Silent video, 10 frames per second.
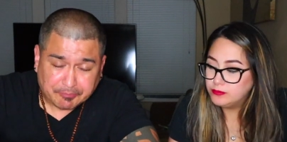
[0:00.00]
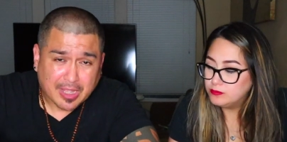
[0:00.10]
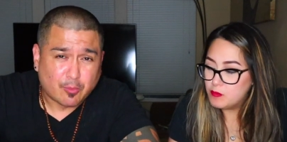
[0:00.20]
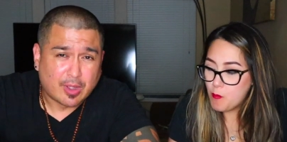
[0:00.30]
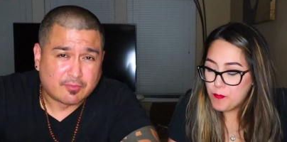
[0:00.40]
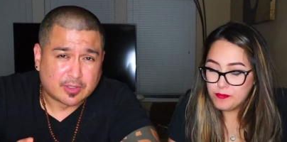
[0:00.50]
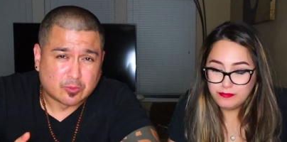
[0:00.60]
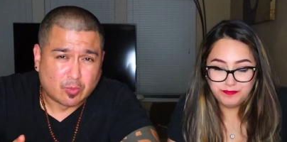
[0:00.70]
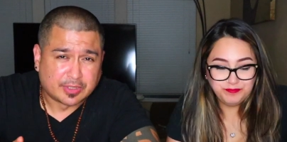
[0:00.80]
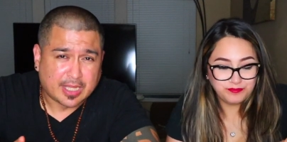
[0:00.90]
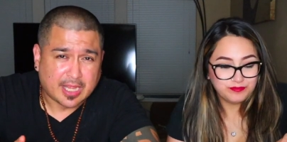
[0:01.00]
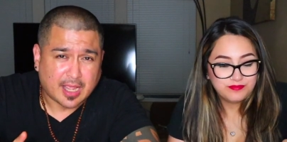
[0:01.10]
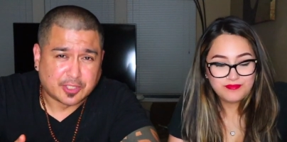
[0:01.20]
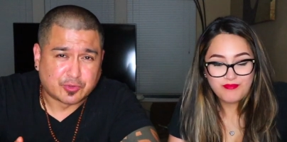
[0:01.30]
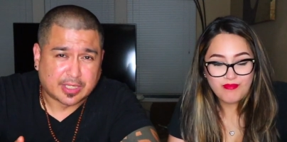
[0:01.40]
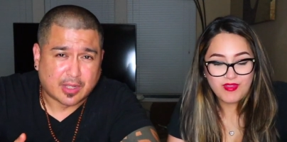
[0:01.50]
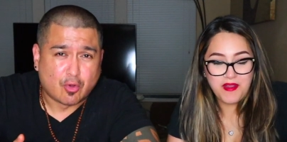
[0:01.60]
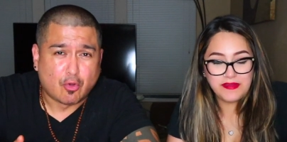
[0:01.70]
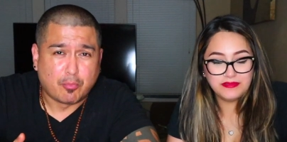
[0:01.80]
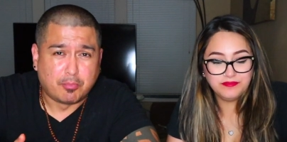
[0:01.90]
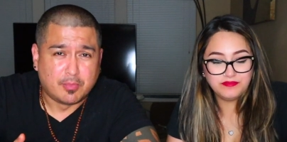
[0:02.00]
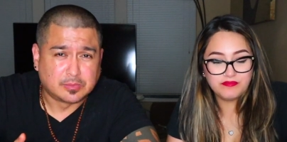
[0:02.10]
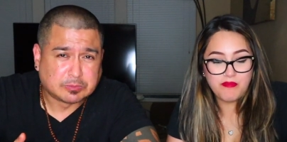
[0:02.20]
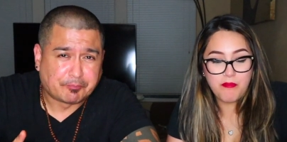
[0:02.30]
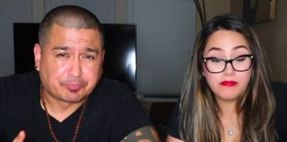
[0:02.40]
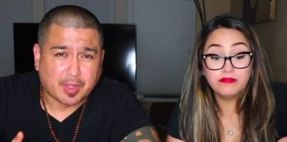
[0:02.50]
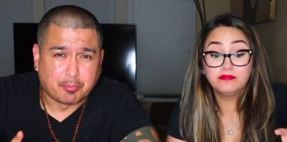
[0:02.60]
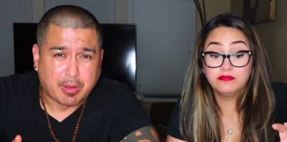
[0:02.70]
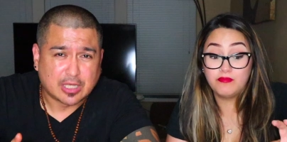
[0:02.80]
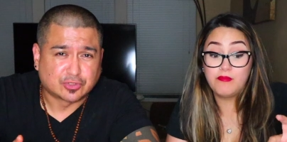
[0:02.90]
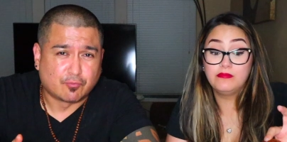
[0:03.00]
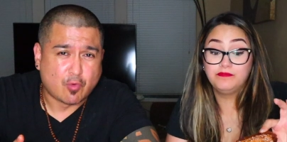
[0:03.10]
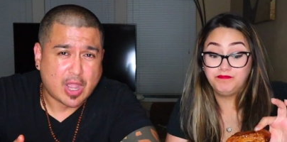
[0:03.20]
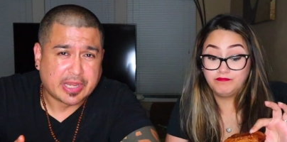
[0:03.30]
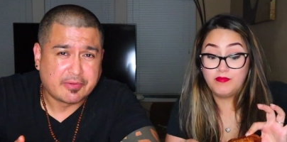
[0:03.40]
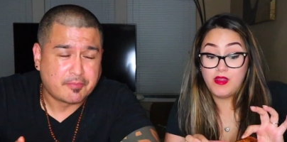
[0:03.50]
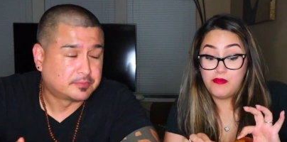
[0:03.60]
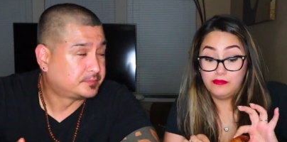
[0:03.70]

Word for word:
Speaker 1: However, one day I drank a whole box of wine.